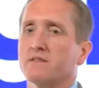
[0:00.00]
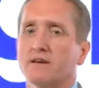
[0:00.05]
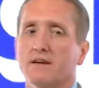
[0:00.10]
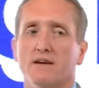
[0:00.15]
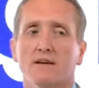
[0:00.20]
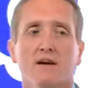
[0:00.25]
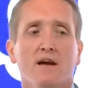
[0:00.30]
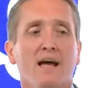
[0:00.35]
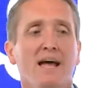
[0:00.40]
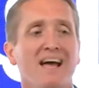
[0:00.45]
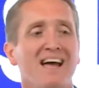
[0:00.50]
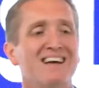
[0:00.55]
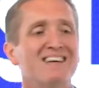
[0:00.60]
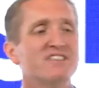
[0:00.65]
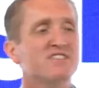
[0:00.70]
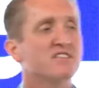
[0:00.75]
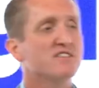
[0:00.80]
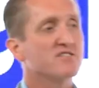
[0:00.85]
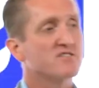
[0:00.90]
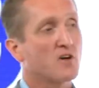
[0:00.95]
there.
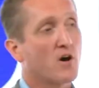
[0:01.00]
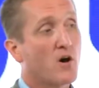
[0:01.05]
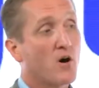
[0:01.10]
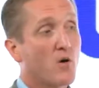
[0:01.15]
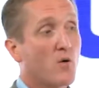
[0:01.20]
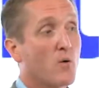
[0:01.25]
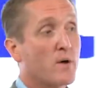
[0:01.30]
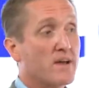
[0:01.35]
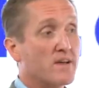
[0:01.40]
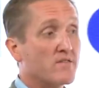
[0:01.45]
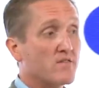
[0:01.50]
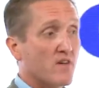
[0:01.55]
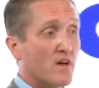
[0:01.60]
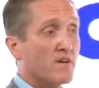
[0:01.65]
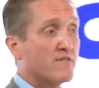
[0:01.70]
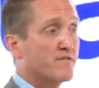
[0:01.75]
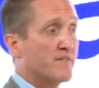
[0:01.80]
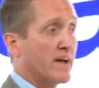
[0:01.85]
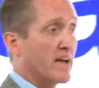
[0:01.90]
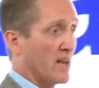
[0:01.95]
She's always
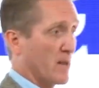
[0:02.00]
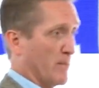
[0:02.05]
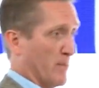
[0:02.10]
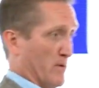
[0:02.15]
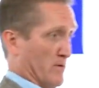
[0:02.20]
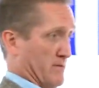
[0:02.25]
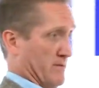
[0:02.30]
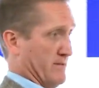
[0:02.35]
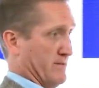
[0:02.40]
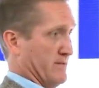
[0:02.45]
available.